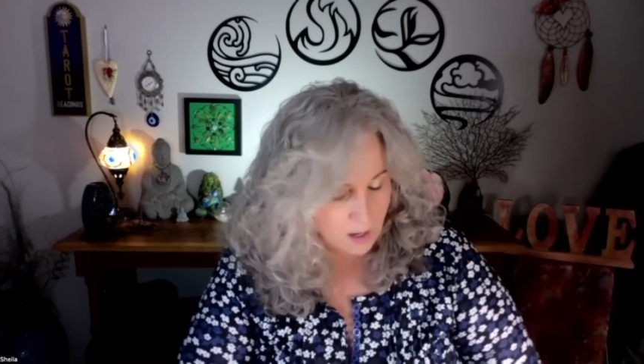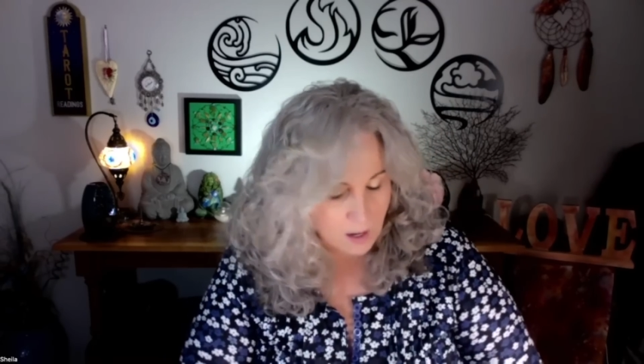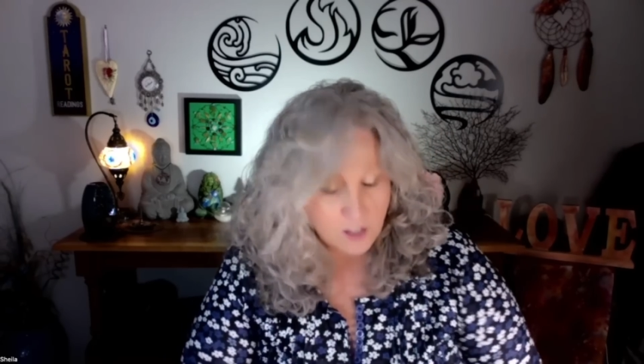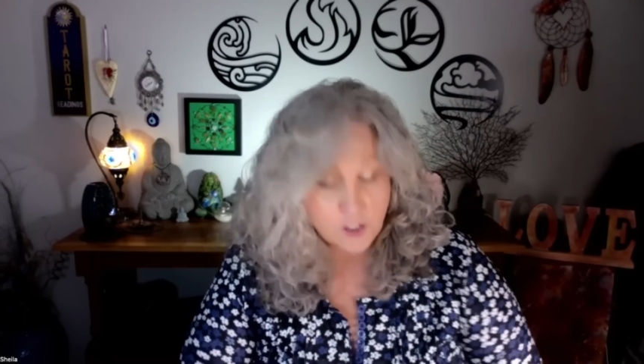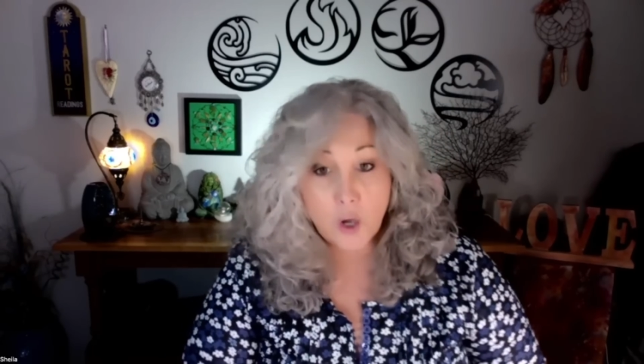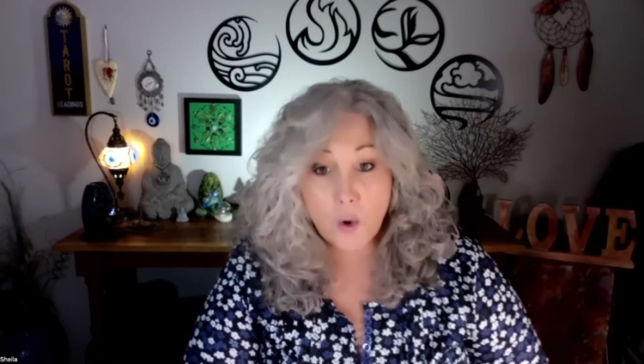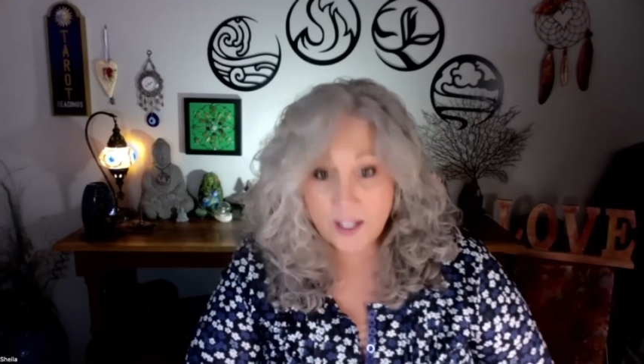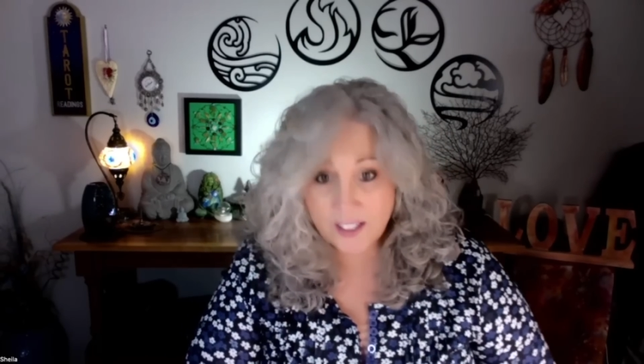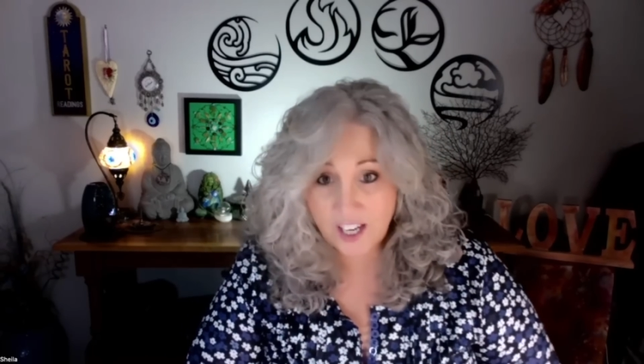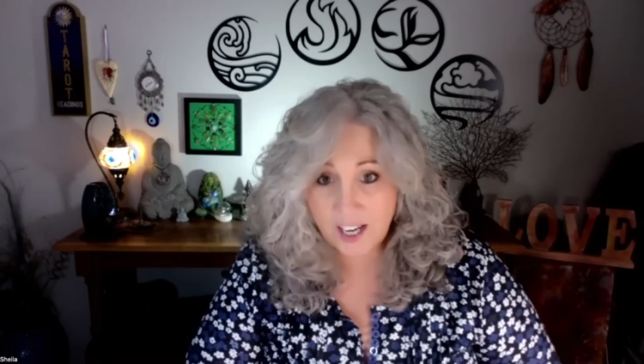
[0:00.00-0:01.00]
So
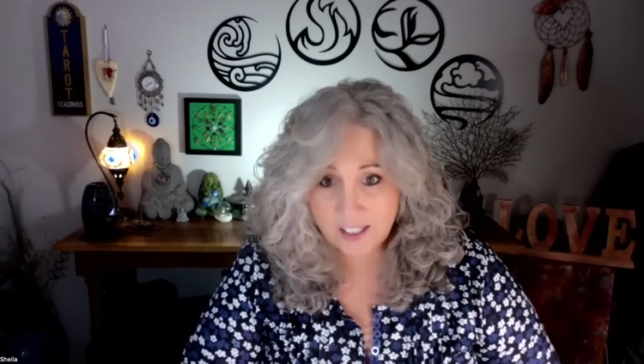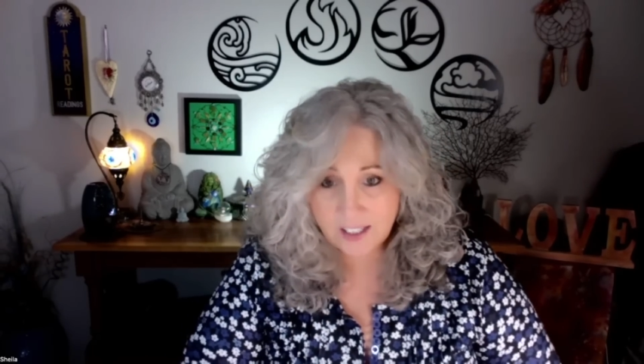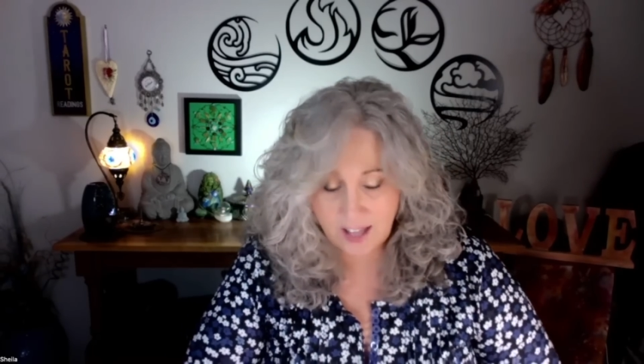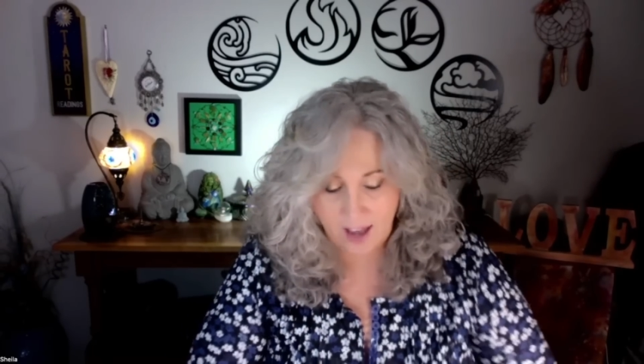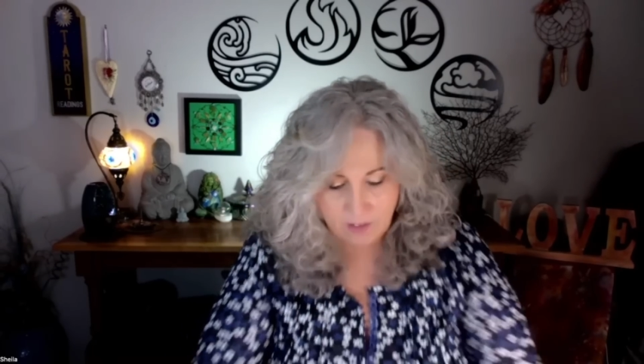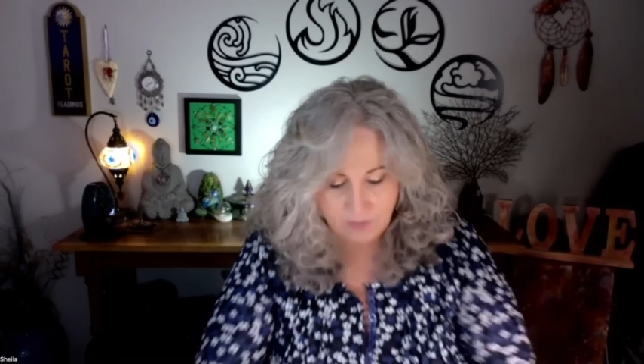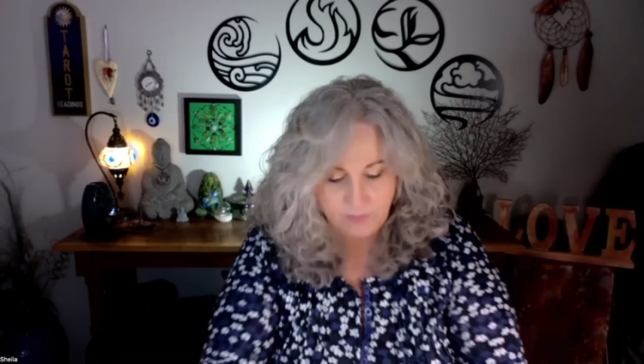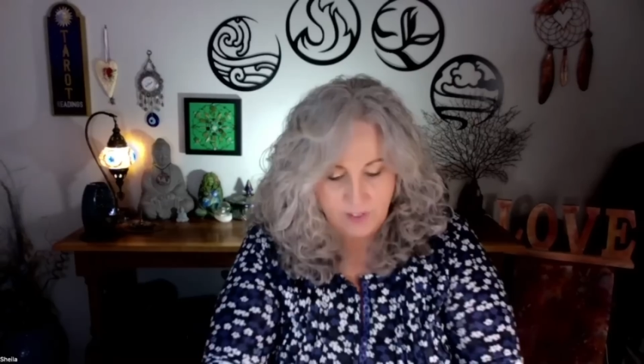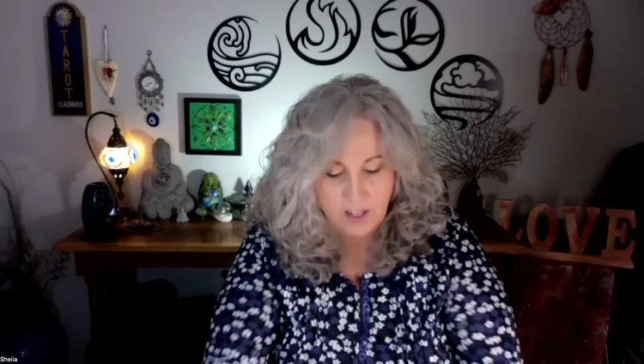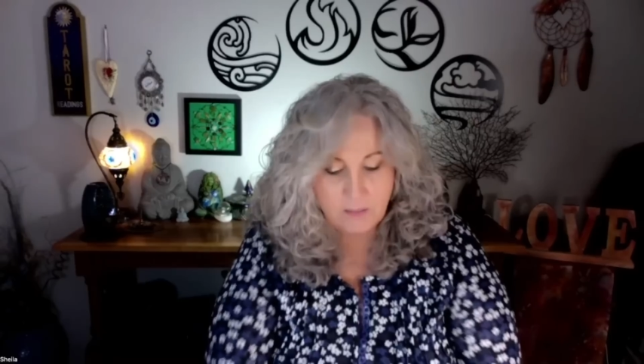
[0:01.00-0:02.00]
he's changed that,
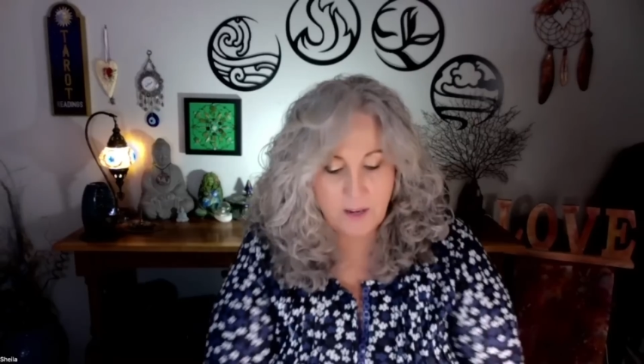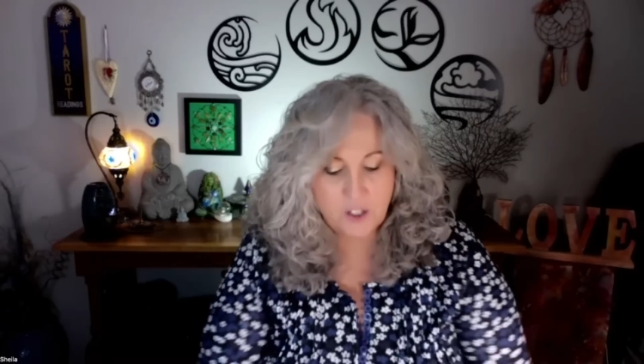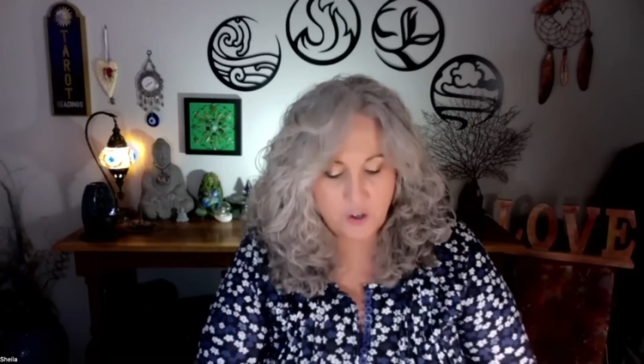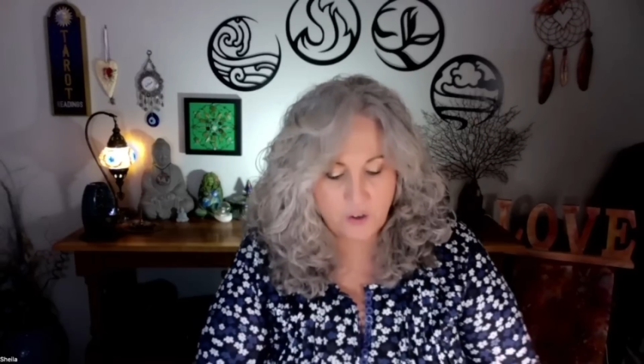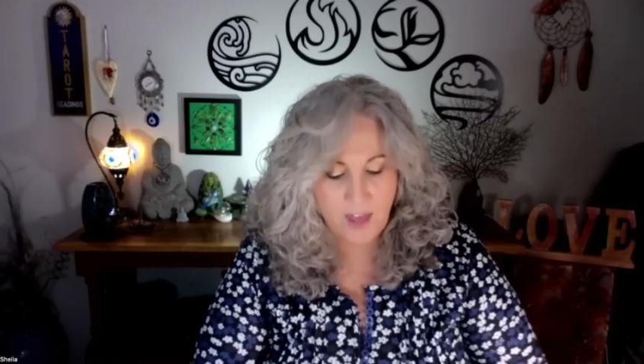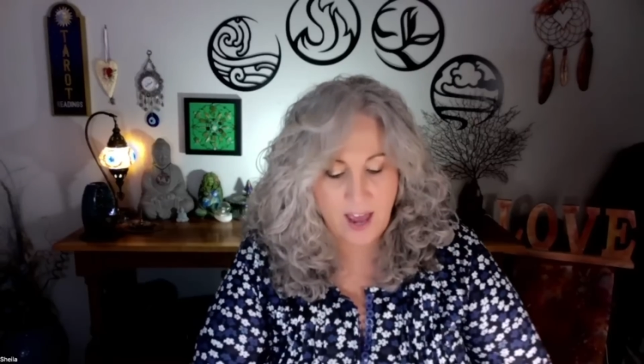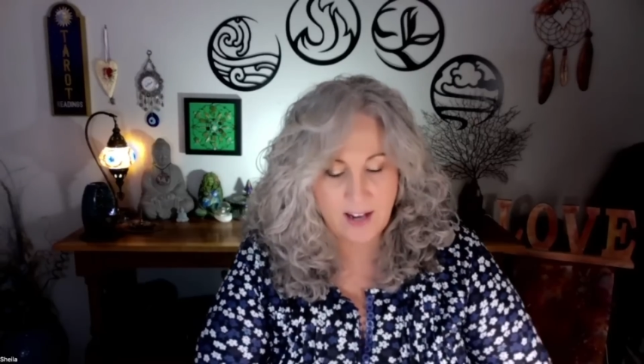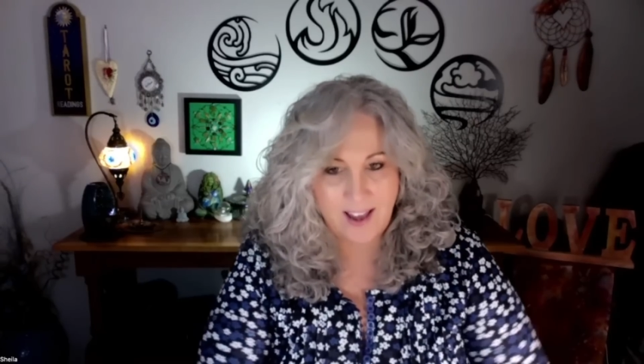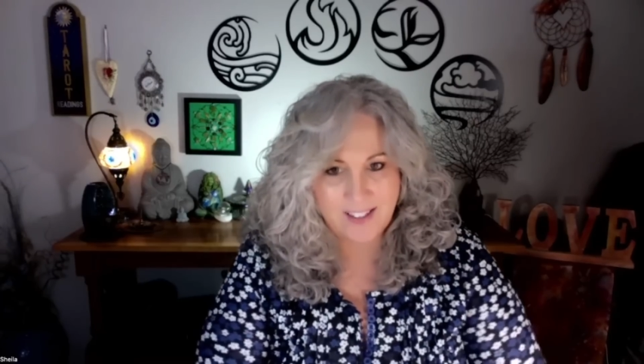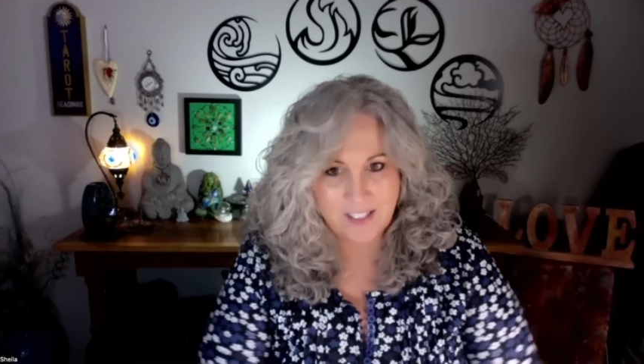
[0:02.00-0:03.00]
made sure that
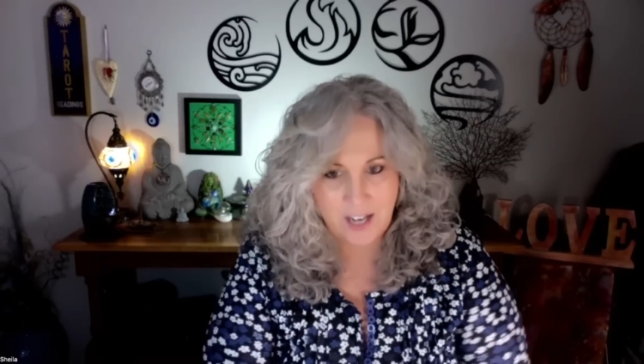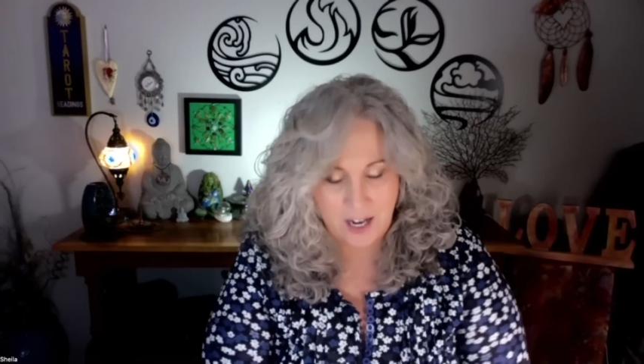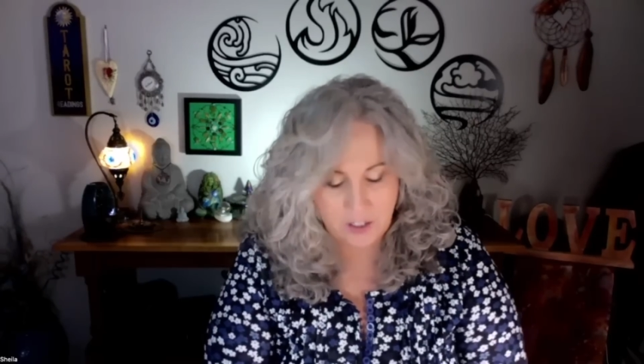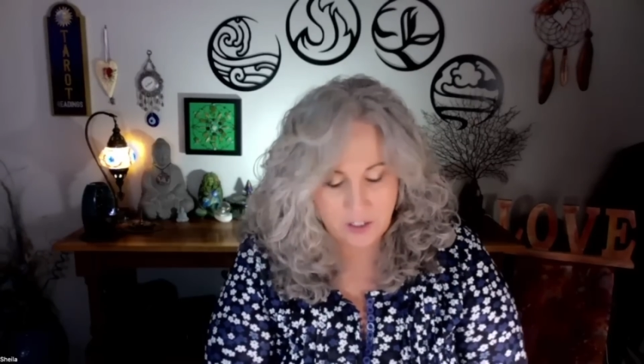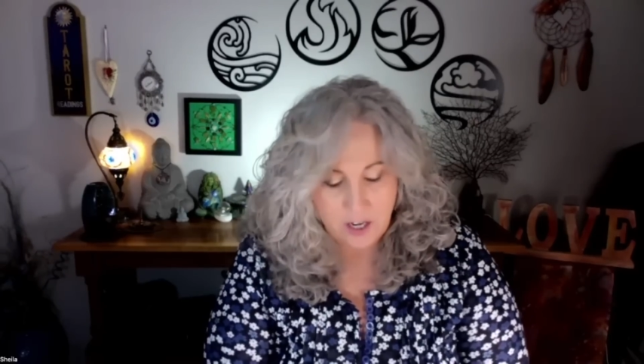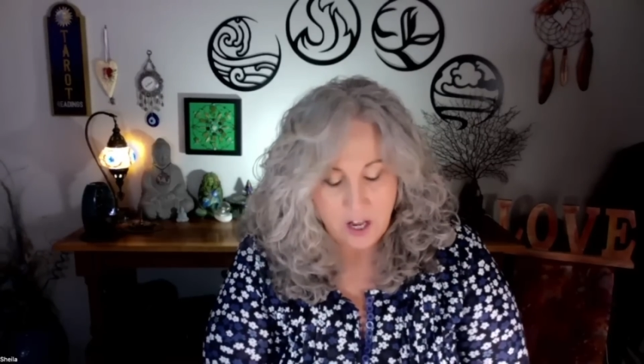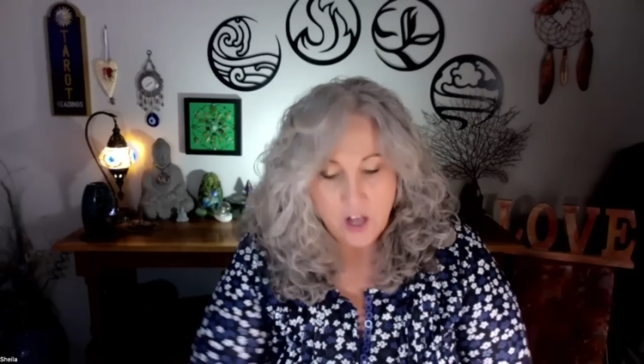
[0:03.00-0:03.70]
changed.